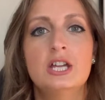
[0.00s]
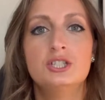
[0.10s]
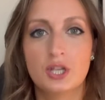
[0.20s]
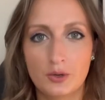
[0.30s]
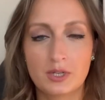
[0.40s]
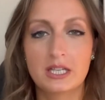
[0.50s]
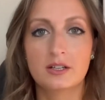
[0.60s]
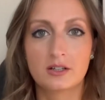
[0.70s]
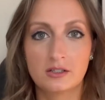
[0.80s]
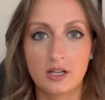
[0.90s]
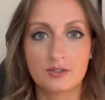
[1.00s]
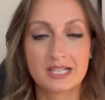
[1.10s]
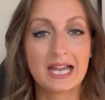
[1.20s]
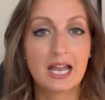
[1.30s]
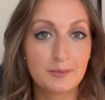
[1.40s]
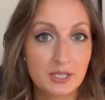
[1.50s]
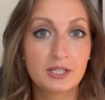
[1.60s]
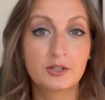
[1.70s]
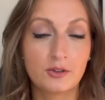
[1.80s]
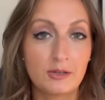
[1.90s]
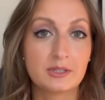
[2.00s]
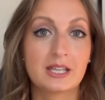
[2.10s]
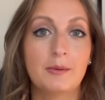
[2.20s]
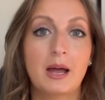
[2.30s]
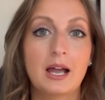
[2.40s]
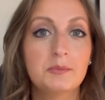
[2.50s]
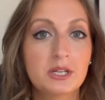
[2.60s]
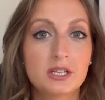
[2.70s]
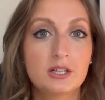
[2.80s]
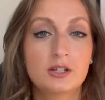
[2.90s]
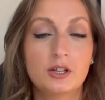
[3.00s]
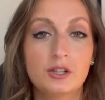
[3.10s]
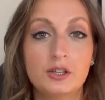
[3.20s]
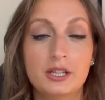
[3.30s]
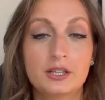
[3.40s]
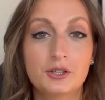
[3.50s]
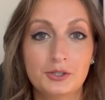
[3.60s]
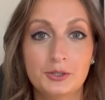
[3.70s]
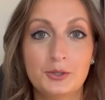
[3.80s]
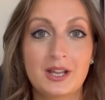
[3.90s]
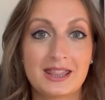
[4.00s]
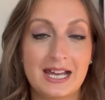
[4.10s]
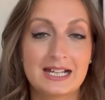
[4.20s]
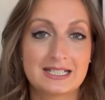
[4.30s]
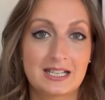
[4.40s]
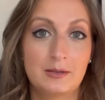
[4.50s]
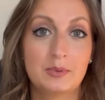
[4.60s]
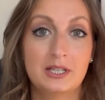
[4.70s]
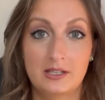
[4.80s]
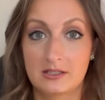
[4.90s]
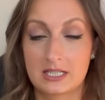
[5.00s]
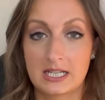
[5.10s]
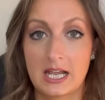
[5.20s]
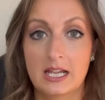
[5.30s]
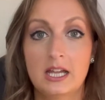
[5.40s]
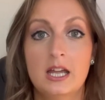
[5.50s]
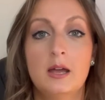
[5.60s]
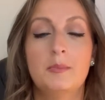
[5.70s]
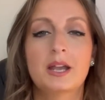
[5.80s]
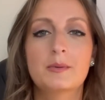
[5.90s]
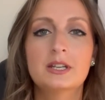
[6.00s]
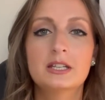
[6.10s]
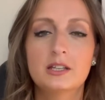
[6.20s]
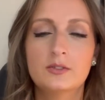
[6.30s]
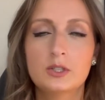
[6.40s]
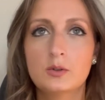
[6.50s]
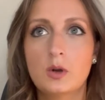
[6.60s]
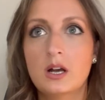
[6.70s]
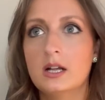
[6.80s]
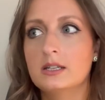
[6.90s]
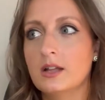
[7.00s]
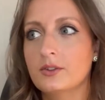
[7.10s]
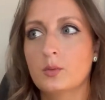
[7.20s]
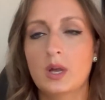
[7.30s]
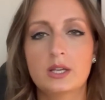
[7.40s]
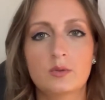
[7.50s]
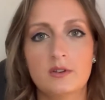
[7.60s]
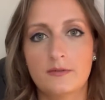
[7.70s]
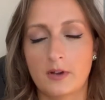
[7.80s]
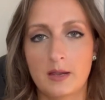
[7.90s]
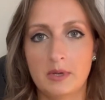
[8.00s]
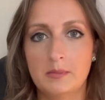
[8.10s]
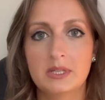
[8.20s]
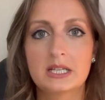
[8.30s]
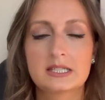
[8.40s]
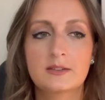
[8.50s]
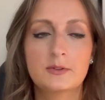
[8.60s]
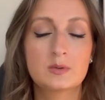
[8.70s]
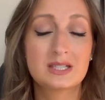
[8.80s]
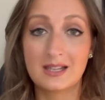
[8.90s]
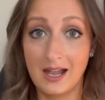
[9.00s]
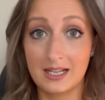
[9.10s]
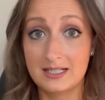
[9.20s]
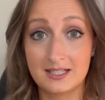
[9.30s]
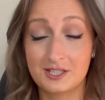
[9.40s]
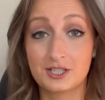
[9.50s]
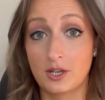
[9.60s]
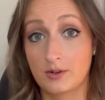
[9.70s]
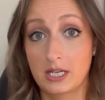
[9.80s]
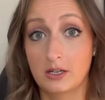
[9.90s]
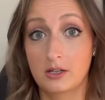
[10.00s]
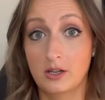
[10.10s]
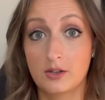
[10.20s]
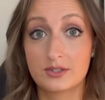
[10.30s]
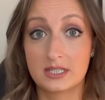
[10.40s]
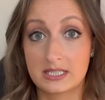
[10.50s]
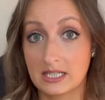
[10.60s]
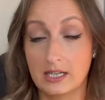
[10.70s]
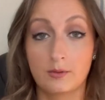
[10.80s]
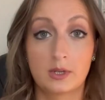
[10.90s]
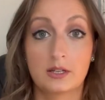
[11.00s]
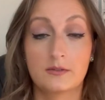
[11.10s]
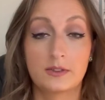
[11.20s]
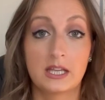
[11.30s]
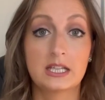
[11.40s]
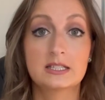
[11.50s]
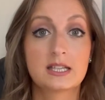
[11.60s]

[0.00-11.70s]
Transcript: donate your clothes. And I'm gonna agree with them. I'm gonna include that tip here today. But I'm gonna give you another way to reframe it, because if it was that easy to donate your clothes and to get rid of things,